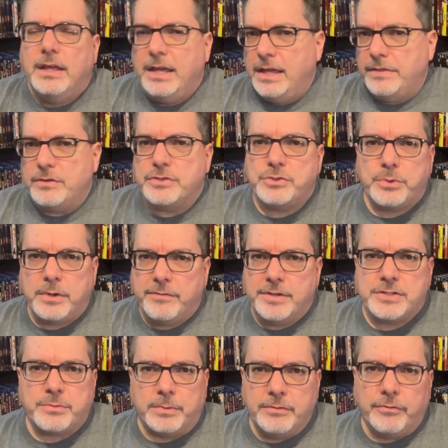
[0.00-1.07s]
And there's sort of
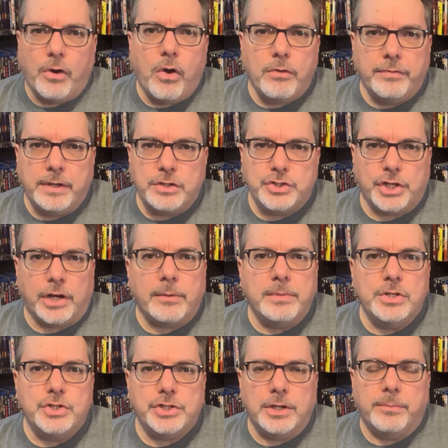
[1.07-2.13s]
this revolving
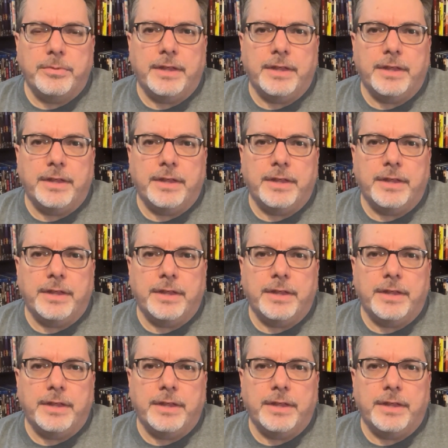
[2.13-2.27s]
chairmanship